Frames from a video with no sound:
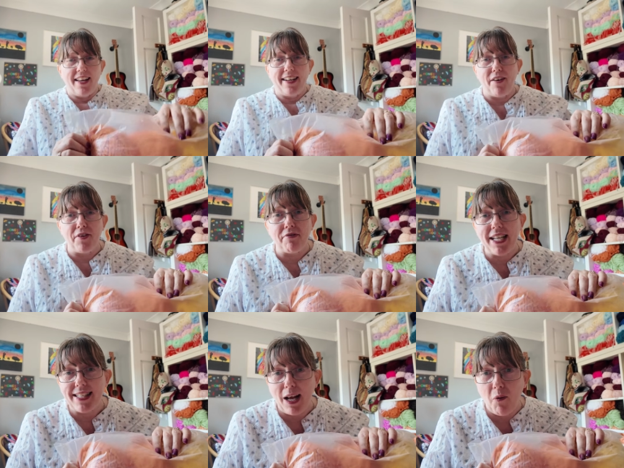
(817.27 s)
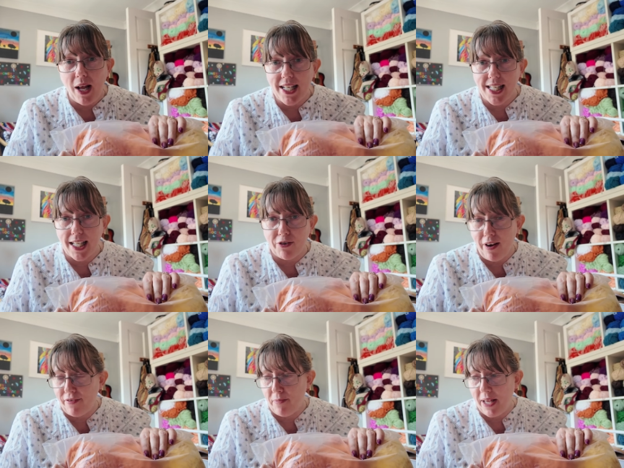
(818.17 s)
Now the reason I went to the
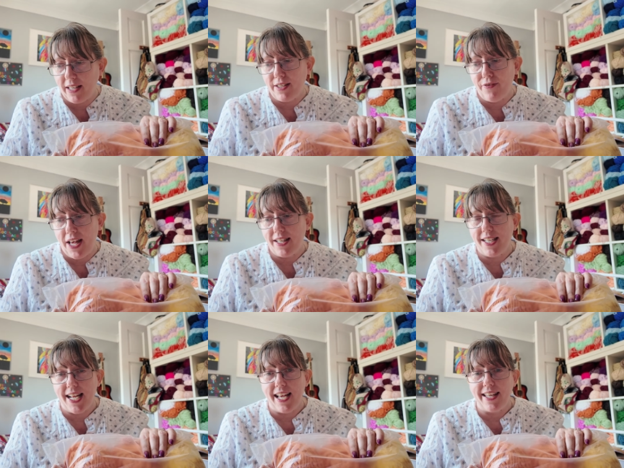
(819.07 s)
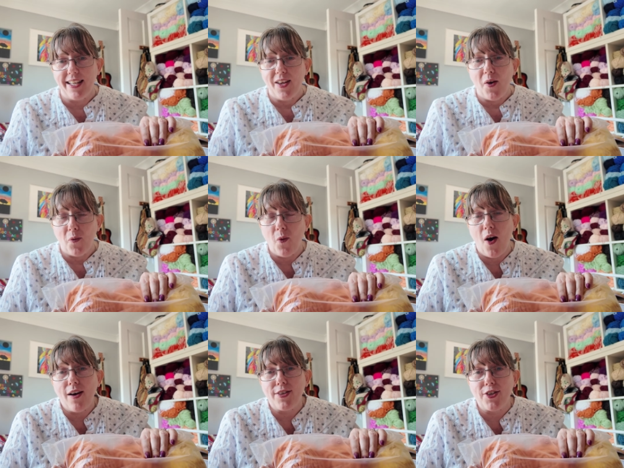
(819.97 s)
Craft Makers Fair today
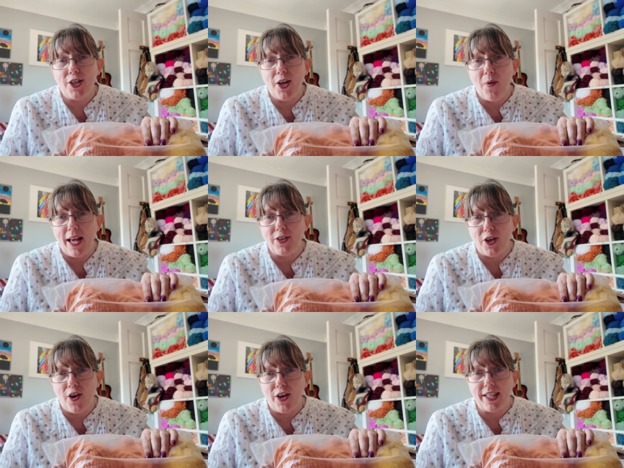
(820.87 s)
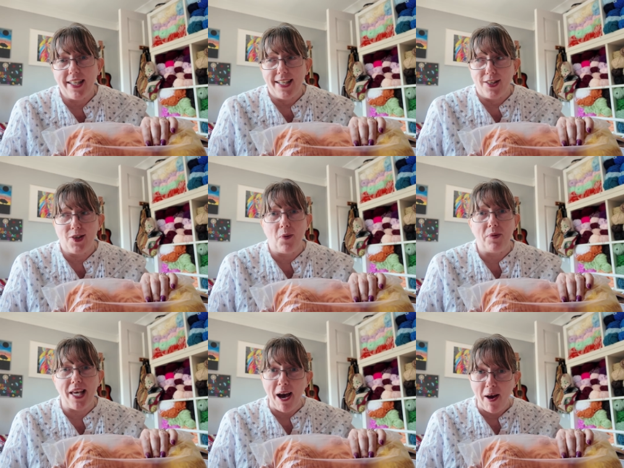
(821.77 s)
was to enjoy some
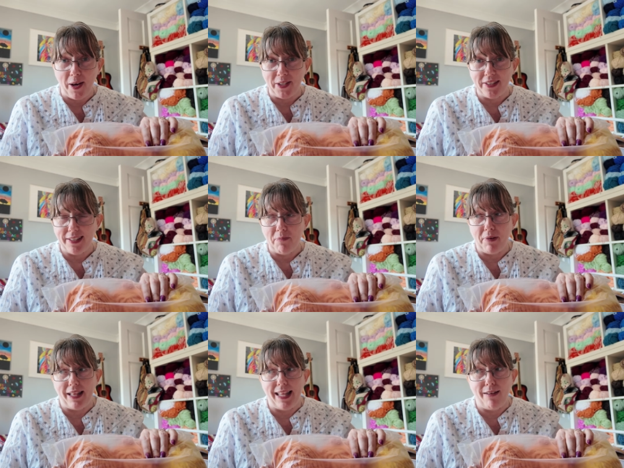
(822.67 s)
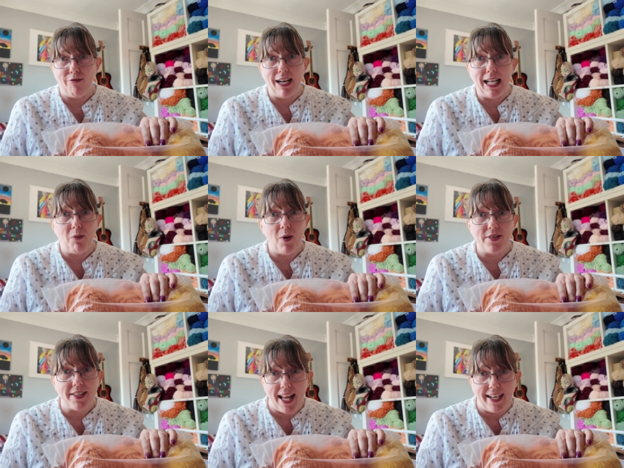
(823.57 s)
yarn, but there really
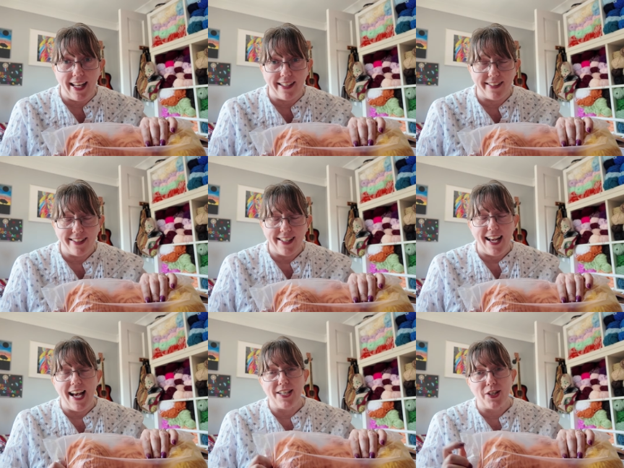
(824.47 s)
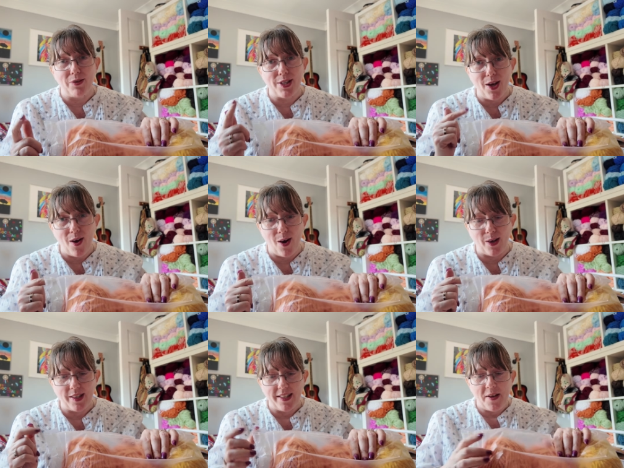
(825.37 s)
wasn't any, as you saw.
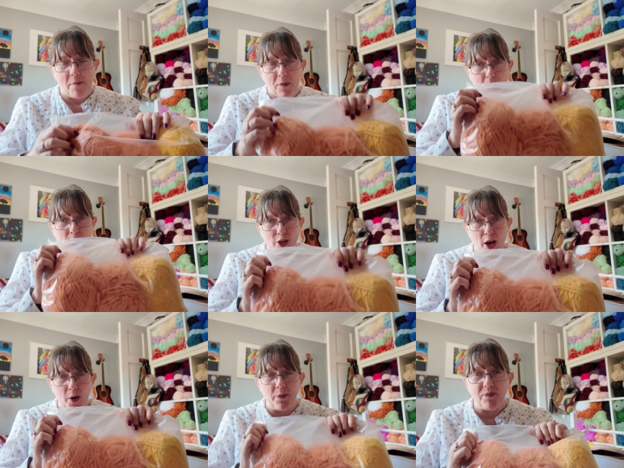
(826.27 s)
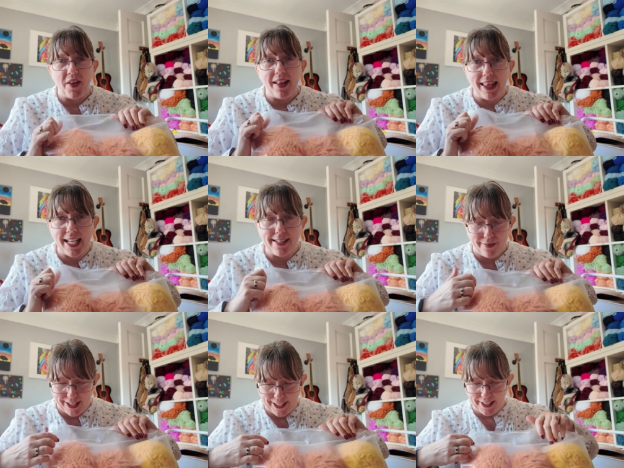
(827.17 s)
So let's have a
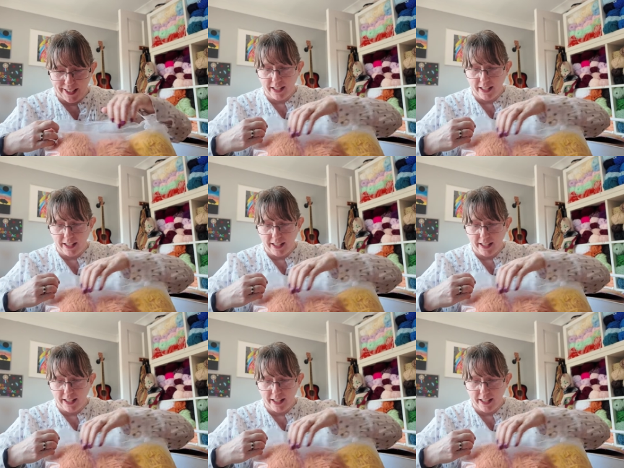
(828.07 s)
look.